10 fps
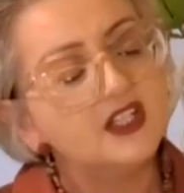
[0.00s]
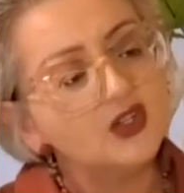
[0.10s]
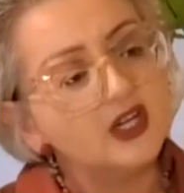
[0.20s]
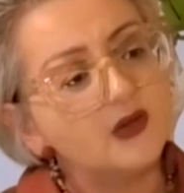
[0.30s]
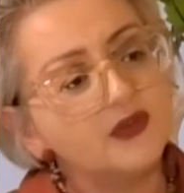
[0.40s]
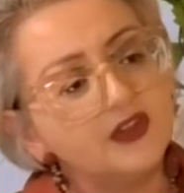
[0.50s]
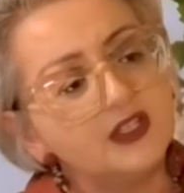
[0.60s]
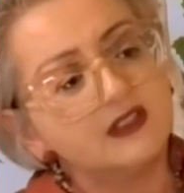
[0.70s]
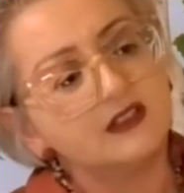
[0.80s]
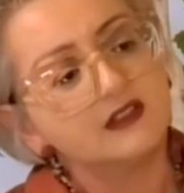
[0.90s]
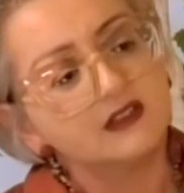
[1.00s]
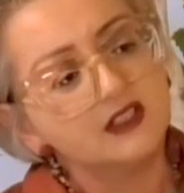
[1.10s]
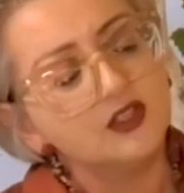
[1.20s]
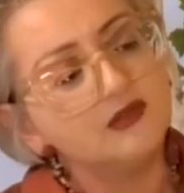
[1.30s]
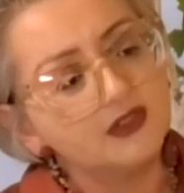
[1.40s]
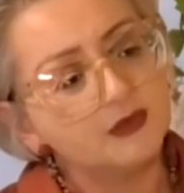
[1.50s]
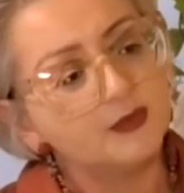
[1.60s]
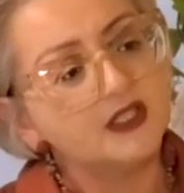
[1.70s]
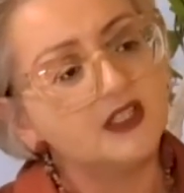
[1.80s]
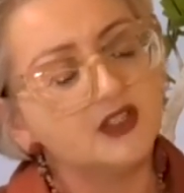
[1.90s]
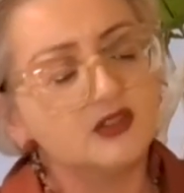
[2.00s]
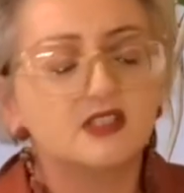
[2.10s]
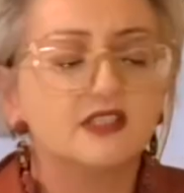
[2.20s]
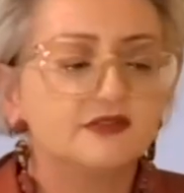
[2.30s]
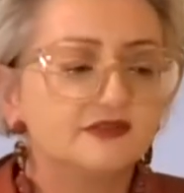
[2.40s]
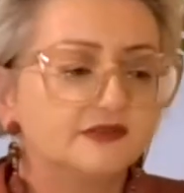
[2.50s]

And you're healthier than you've ever been in your life.